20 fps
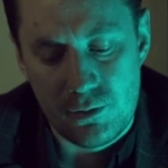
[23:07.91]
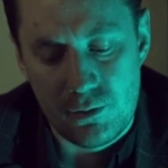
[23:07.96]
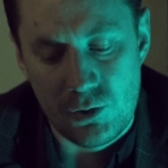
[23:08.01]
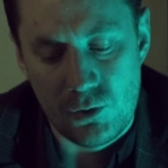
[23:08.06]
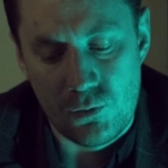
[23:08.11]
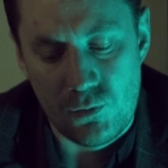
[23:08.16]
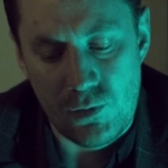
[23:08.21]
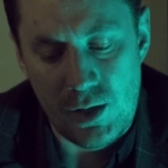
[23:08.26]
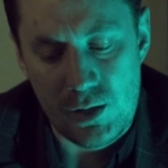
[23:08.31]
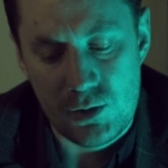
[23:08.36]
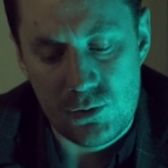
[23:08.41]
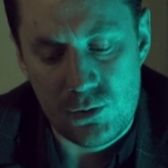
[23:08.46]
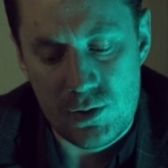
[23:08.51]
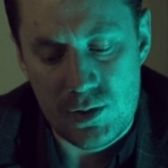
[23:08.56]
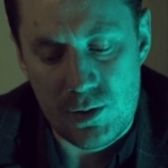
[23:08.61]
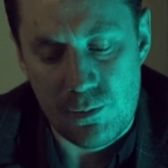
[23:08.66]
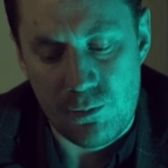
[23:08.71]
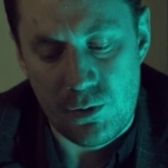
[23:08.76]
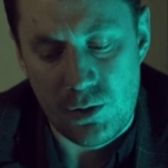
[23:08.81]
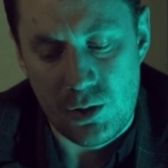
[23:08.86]
On the way to
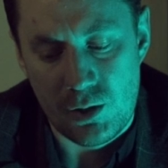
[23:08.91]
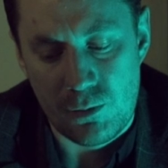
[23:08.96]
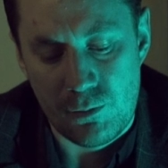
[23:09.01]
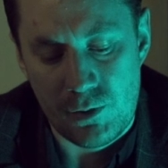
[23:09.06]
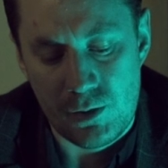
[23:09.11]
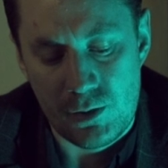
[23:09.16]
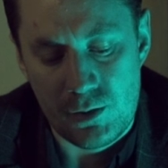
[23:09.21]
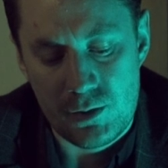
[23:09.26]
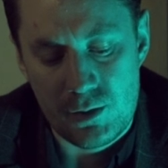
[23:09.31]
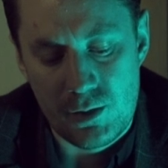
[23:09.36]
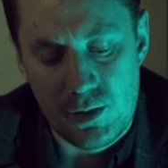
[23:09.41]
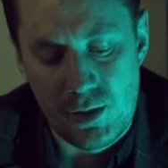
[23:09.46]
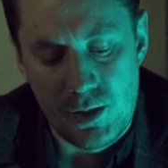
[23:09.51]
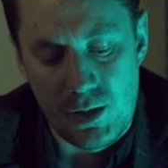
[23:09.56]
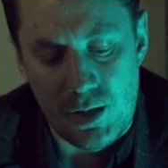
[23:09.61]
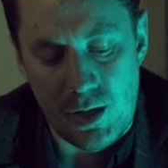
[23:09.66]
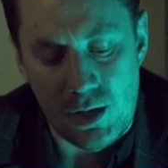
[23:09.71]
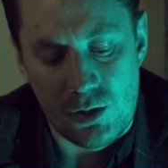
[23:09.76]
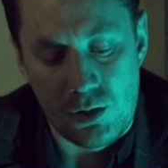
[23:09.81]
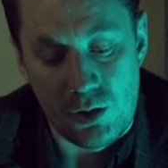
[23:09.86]
his apartment,
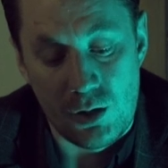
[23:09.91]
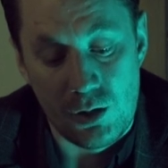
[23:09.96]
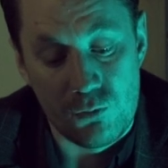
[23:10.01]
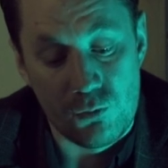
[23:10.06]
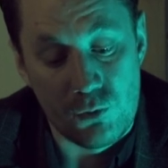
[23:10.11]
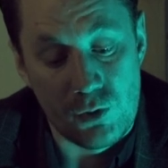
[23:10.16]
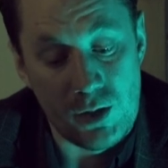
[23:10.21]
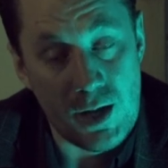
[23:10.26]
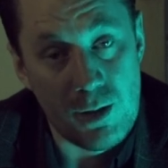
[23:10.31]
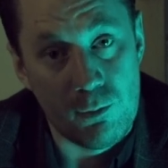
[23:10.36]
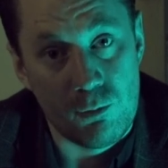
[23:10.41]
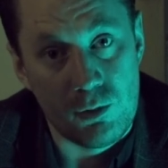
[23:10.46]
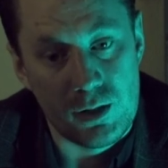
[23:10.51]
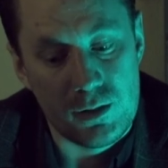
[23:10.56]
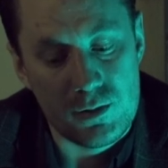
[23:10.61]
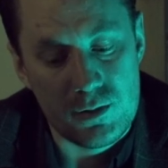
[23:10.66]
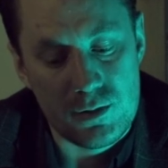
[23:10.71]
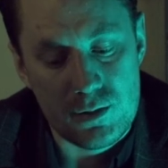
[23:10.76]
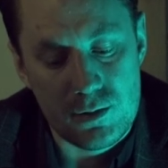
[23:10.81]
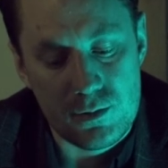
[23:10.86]
I called for an
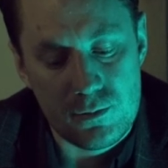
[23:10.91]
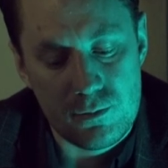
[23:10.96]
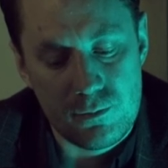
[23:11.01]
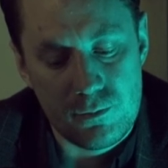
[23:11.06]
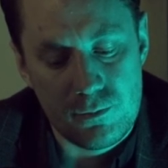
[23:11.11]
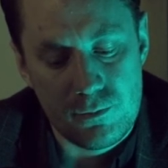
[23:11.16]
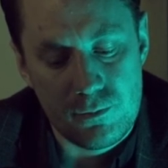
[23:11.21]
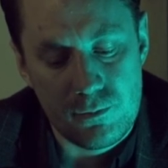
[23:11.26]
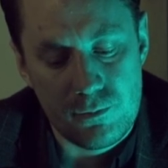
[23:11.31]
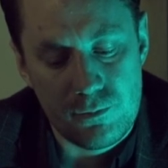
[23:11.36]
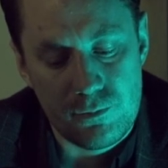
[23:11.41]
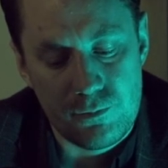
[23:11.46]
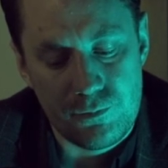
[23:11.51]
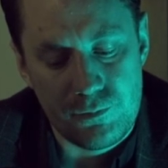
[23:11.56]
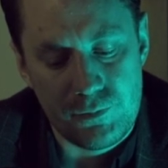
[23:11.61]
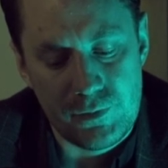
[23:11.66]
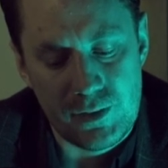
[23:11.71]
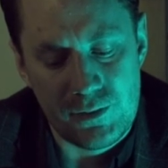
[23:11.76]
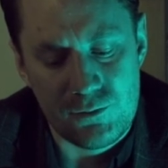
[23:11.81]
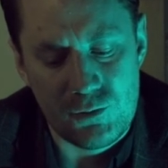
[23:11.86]
ambulance.
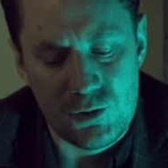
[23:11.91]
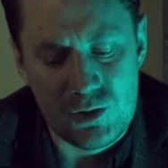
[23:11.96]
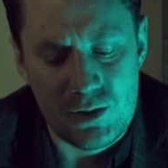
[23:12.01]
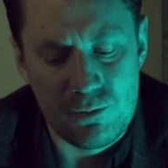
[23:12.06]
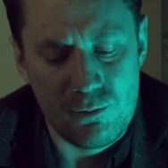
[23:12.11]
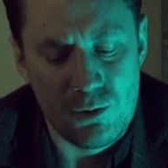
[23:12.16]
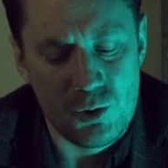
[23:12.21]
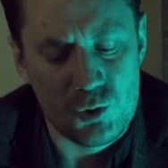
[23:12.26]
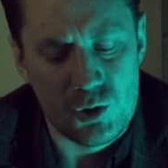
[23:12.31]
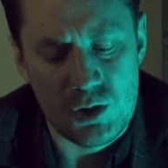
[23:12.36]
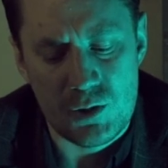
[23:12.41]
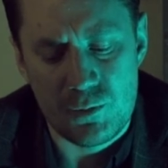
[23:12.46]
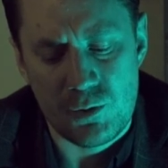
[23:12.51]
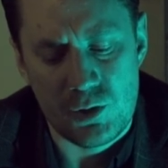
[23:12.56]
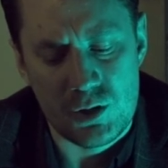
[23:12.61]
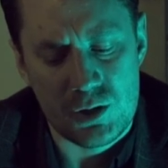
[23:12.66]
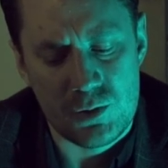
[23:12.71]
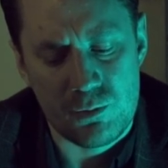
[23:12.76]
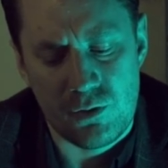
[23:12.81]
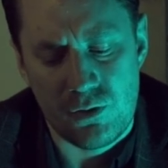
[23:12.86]
It was the most
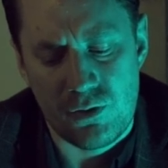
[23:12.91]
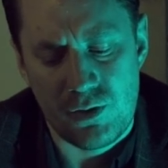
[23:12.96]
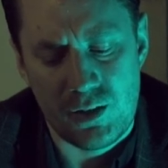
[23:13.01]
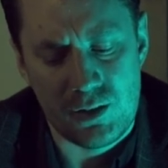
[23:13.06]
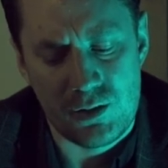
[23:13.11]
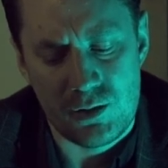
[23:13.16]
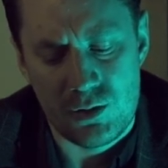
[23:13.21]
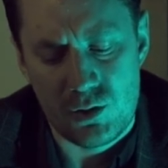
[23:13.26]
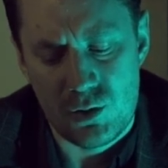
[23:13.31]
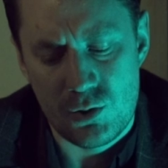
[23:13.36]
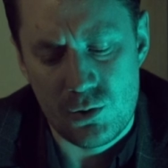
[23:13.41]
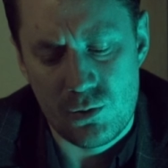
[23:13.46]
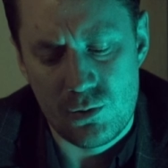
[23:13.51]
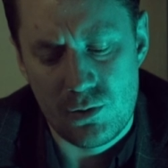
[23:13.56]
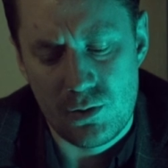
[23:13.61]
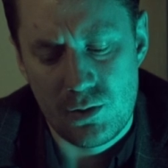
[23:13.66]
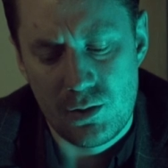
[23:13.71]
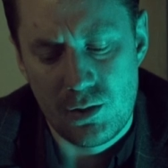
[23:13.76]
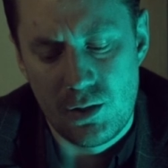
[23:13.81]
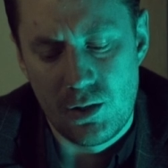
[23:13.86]
responsible thing to do.
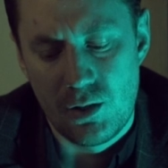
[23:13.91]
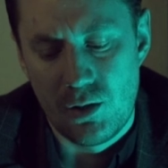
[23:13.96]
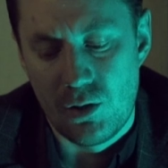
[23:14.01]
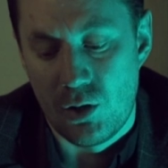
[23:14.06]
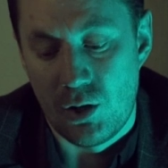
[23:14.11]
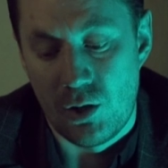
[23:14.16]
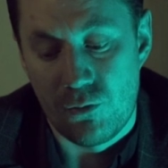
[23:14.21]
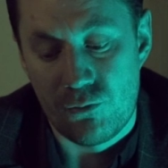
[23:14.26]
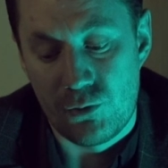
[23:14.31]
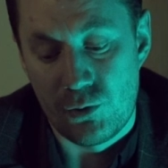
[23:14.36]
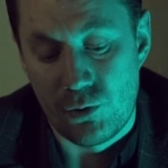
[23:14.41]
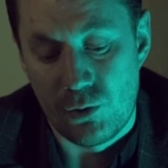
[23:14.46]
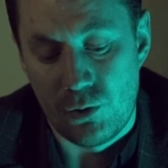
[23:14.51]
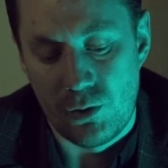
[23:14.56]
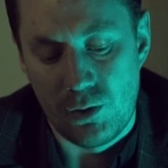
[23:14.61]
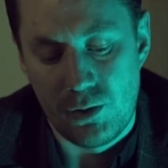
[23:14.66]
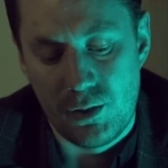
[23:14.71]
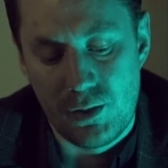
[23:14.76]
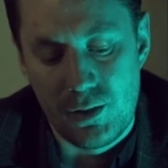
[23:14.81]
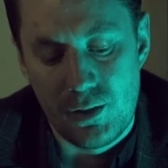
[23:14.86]
After
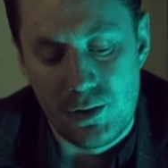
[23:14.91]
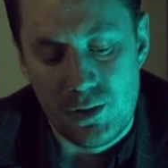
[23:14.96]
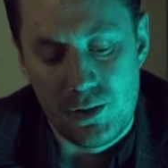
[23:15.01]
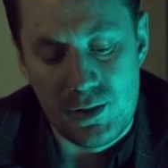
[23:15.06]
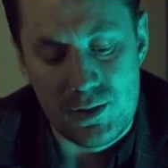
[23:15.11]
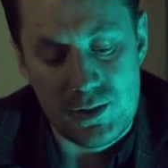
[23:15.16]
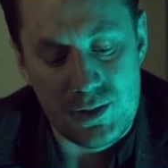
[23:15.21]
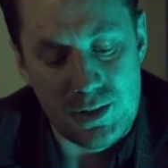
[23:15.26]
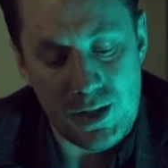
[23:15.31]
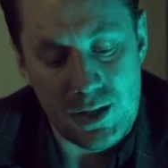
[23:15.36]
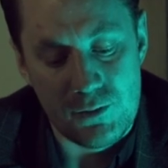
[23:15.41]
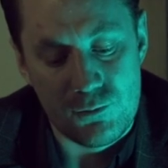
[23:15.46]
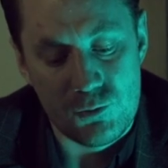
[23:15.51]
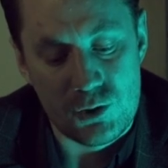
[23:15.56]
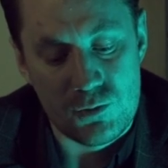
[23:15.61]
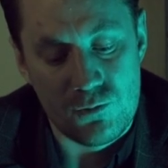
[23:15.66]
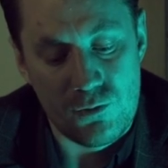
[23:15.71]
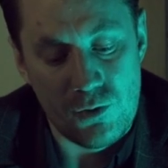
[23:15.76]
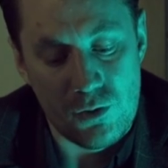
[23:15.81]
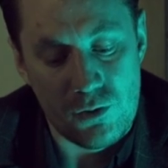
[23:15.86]
all, his life
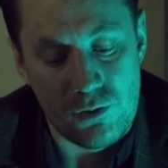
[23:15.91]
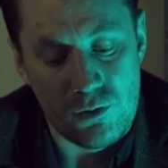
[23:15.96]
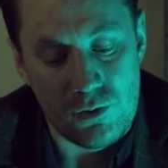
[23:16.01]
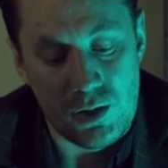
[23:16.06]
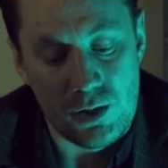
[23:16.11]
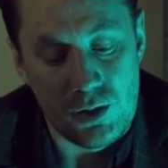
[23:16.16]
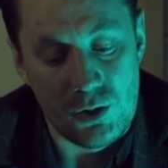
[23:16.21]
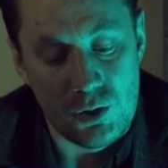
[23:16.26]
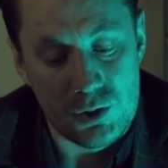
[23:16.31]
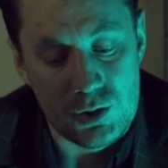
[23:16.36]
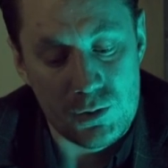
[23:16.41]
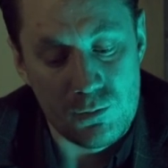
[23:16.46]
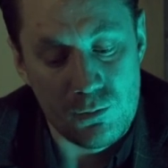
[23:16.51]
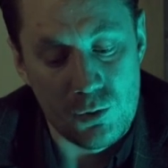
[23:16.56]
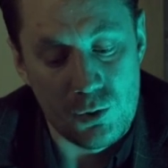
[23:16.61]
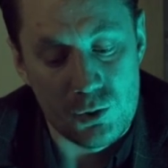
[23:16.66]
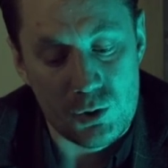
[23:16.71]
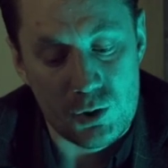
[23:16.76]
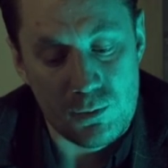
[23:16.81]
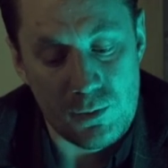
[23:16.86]
was worth a lot
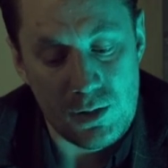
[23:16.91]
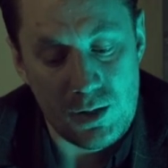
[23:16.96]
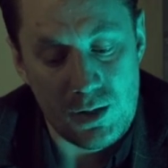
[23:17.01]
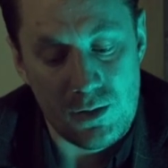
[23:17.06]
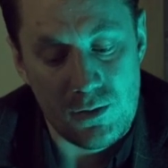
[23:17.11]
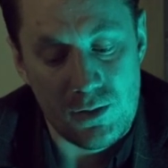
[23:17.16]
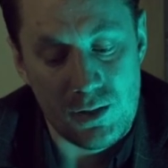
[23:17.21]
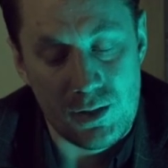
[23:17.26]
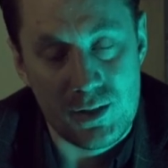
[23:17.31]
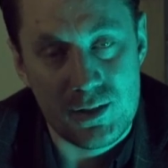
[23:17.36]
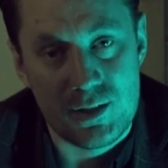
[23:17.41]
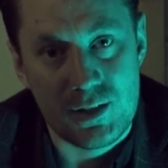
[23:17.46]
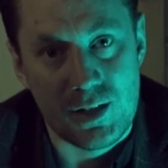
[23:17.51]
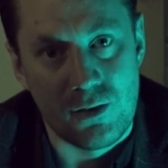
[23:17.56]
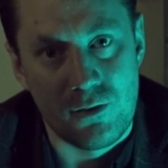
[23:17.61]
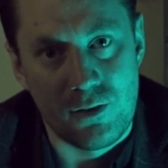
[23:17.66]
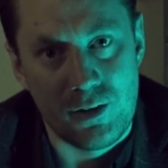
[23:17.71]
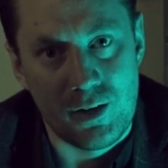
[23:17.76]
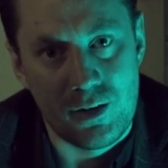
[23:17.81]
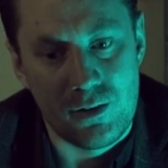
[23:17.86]
more to me than his
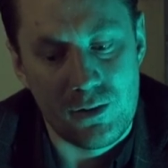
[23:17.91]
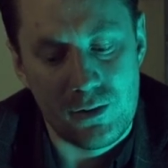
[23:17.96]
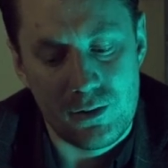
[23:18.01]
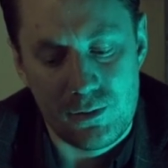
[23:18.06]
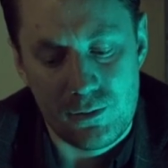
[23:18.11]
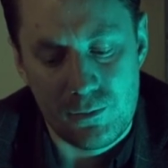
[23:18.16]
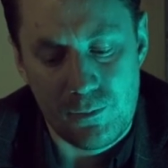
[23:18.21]
career.